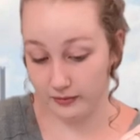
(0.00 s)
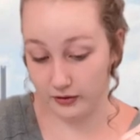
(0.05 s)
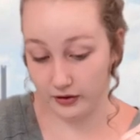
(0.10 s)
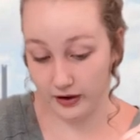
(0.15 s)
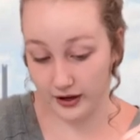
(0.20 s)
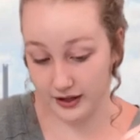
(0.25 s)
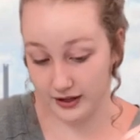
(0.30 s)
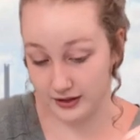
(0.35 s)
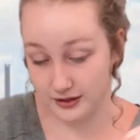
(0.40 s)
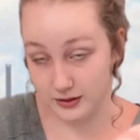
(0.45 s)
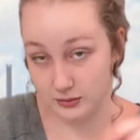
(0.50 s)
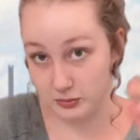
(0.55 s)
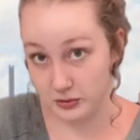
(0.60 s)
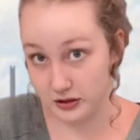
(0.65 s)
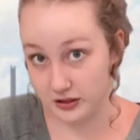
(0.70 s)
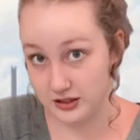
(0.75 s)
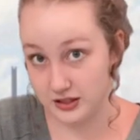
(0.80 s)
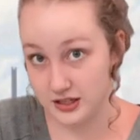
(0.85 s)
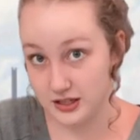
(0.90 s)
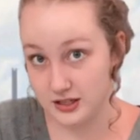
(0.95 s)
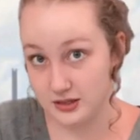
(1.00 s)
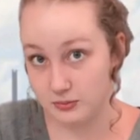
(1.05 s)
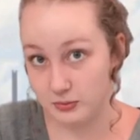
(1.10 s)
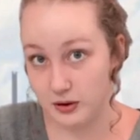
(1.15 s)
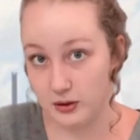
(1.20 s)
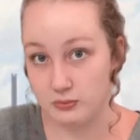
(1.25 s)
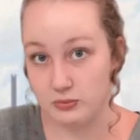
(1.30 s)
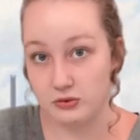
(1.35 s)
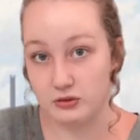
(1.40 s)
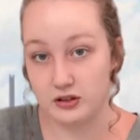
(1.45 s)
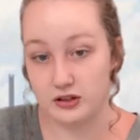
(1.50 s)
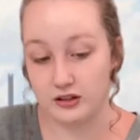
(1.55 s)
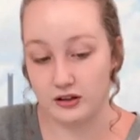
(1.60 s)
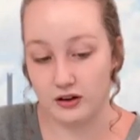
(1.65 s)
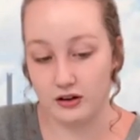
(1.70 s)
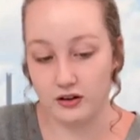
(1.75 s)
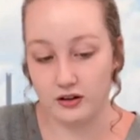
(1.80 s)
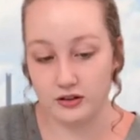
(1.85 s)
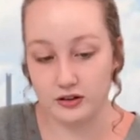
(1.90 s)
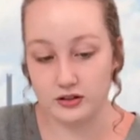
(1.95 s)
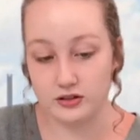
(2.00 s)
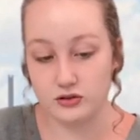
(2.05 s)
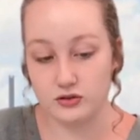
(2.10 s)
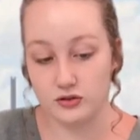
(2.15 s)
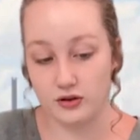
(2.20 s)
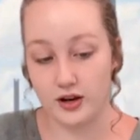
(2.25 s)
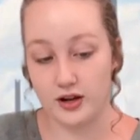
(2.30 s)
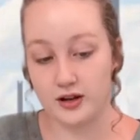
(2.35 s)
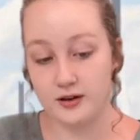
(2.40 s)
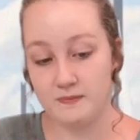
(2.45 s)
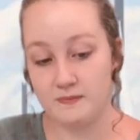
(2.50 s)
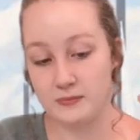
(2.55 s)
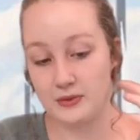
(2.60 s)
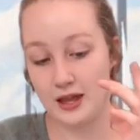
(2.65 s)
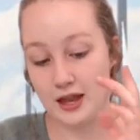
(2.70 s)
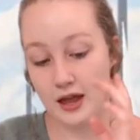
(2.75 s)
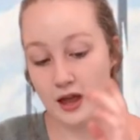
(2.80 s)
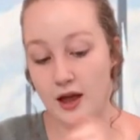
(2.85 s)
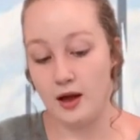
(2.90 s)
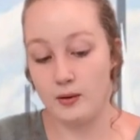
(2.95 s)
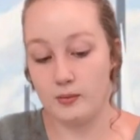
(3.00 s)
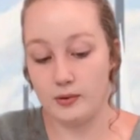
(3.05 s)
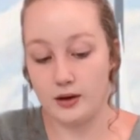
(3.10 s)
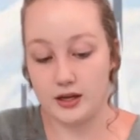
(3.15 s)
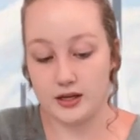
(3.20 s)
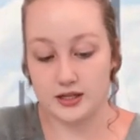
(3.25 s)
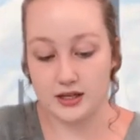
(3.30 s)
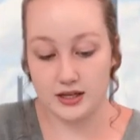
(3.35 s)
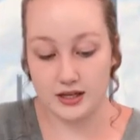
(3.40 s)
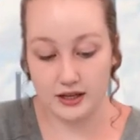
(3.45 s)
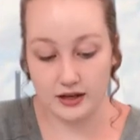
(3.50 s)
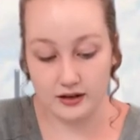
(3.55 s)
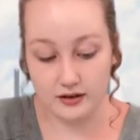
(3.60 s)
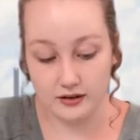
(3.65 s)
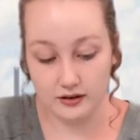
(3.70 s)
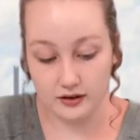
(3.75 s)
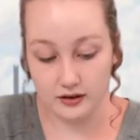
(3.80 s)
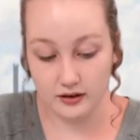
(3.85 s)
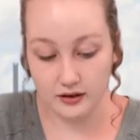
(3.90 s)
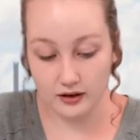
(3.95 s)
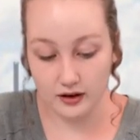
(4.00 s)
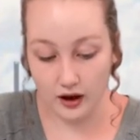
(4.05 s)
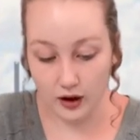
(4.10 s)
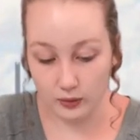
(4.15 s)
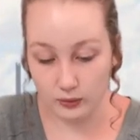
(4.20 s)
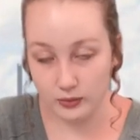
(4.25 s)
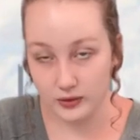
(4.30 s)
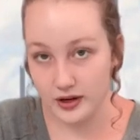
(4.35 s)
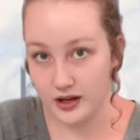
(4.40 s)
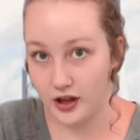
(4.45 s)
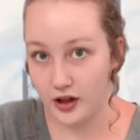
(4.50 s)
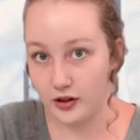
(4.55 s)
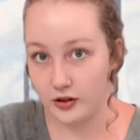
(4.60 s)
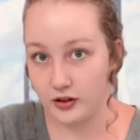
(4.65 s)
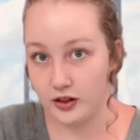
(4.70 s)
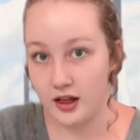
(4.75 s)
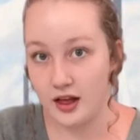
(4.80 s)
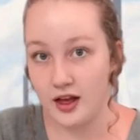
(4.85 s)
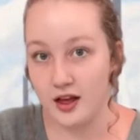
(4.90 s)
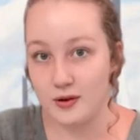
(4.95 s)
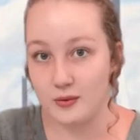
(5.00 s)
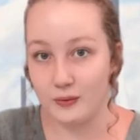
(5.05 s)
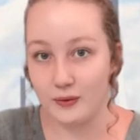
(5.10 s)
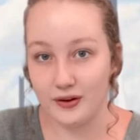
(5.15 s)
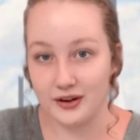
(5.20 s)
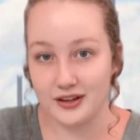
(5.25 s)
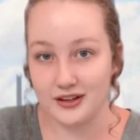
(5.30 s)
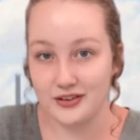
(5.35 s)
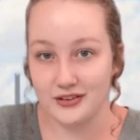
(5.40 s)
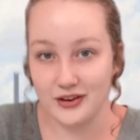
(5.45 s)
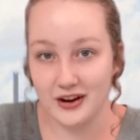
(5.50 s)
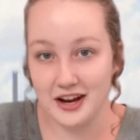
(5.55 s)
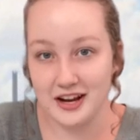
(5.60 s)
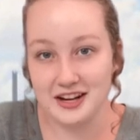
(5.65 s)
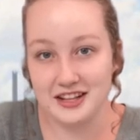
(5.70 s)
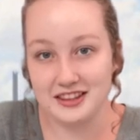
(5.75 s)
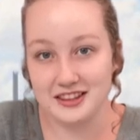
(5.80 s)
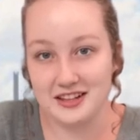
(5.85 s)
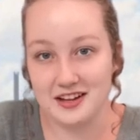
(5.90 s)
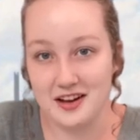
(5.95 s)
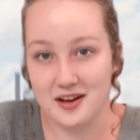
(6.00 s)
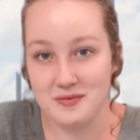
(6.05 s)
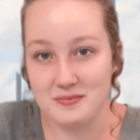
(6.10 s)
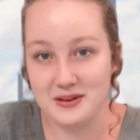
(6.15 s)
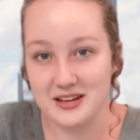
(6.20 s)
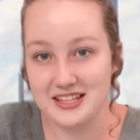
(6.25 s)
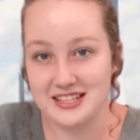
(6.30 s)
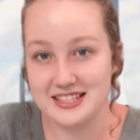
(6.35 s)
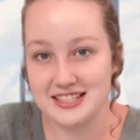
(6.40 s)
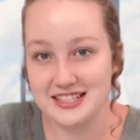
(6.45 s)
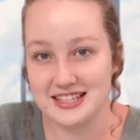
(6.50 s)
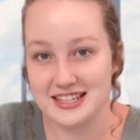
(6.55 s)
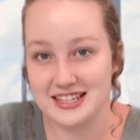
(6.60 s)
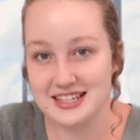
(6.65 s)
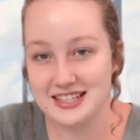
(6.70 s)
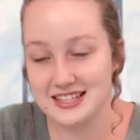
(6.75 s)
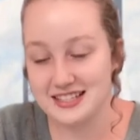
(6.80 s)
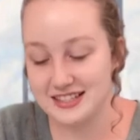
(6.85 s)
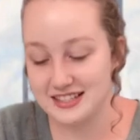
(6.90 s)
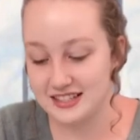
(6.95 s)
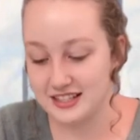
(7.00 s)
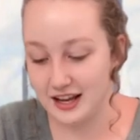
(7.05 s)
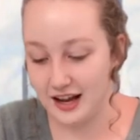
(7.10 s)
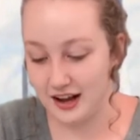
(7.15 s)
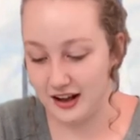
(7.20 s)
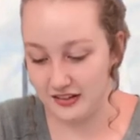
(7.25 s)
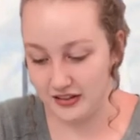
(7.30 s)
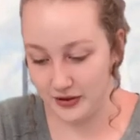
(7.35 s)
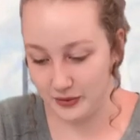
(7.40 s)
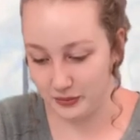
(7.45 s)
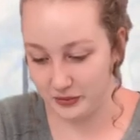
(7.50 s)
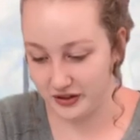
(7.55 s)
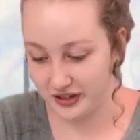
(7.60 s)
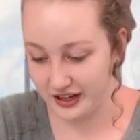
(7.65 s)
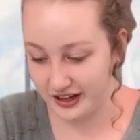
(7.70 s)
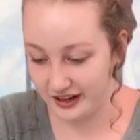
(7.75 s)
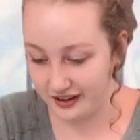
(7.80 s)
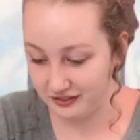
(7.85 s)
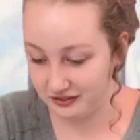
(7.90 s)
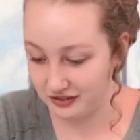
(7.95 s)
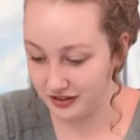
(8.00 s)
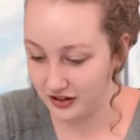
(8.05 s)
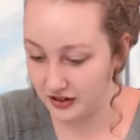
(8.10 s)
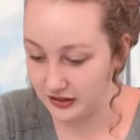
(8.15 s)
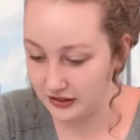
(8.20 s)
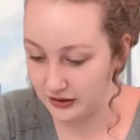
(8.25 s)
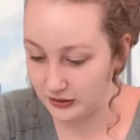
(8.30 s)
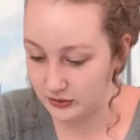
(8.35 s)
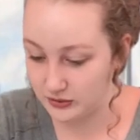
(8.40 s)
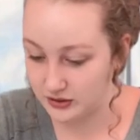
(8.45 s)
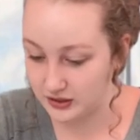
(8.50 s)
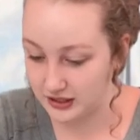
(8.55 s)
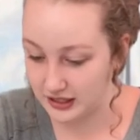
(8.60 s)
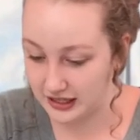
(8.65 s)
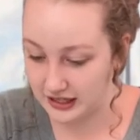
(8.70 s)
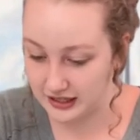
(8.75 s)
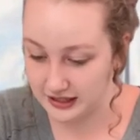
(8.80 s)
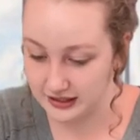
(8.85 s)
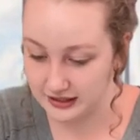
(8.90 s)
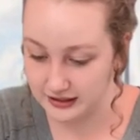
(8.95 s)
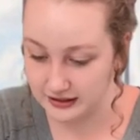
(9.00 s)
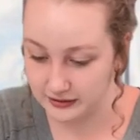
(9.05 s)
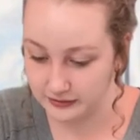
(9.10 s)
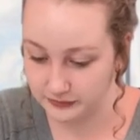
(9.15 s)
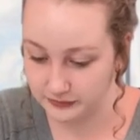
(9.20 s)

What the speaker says: has built it by pulling on the string. But in a real working crane in the big cities, they would have those things.